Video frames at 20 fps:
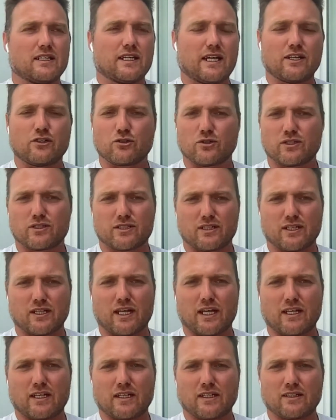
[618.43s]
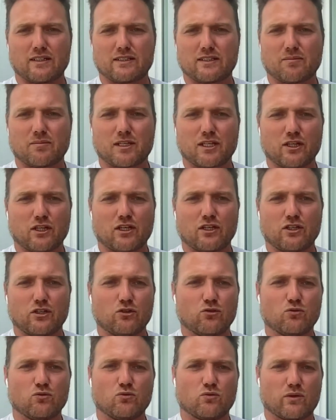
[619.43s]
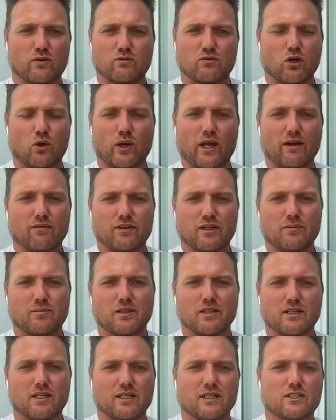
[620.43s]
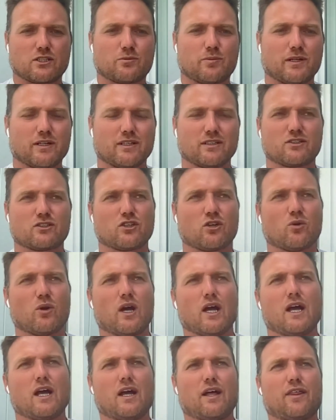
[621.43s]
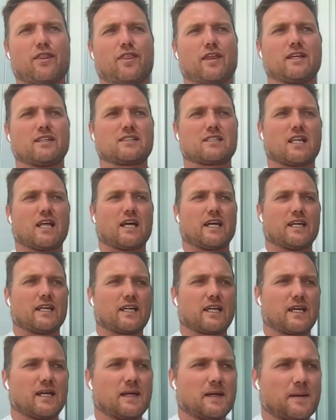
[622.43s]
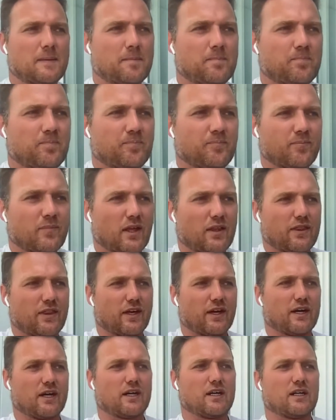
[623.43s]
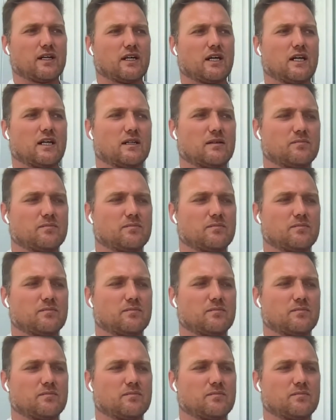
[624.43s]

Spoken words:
dangerous and something that you don't have the ability to experience. So things like the